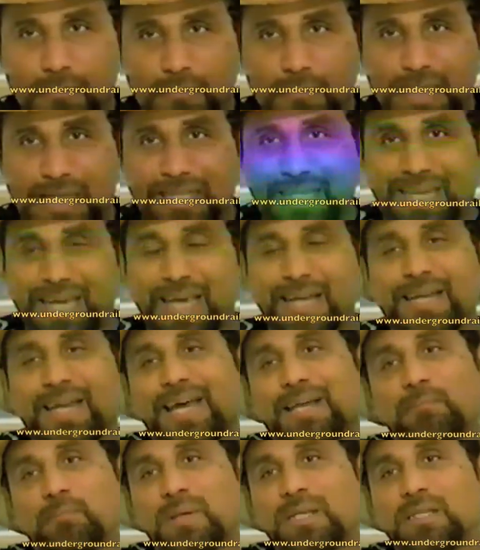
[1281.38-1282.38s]
that
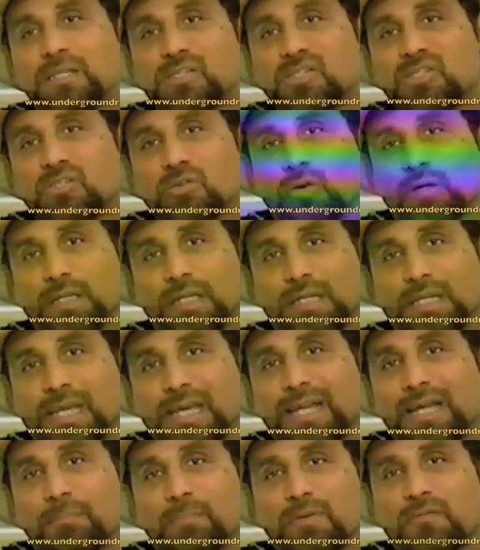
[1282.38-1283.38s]
cannot be distorted,
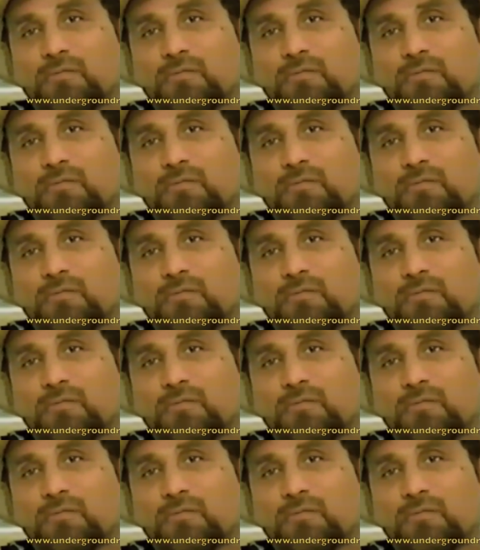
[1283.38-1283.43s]
cannot be